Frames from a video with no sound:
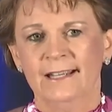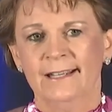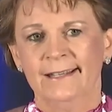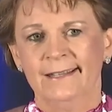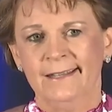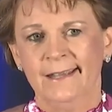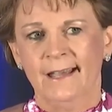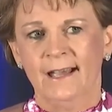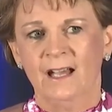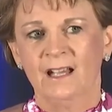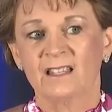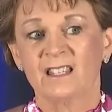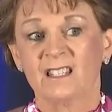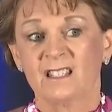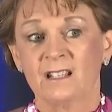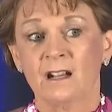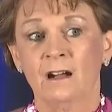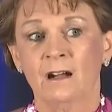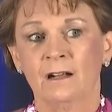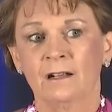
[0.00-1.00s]
Yeah, it
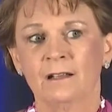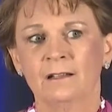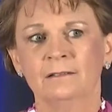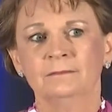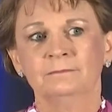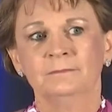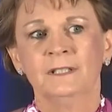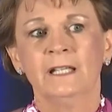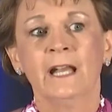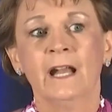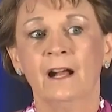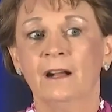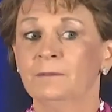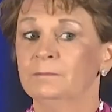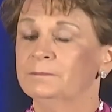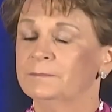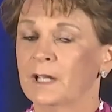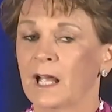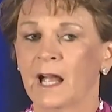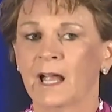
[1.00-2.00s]
stunk.
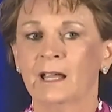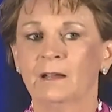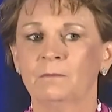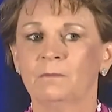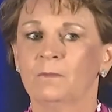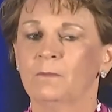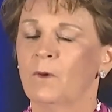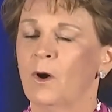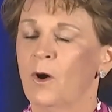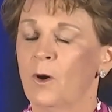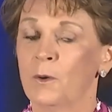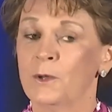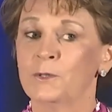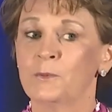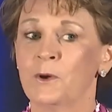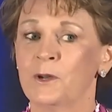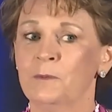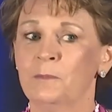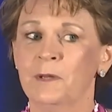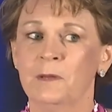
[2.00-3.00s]
I always
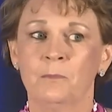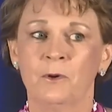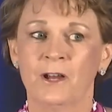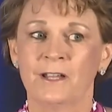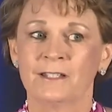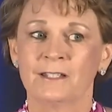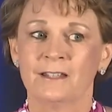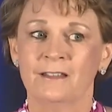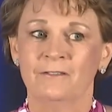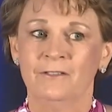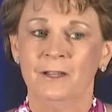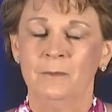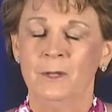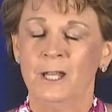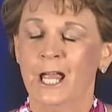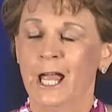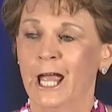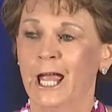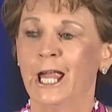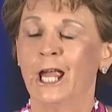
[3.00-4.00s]
wanted to be president of the
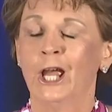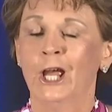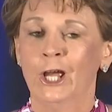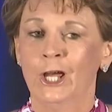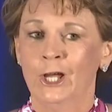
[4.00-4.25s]
VBA.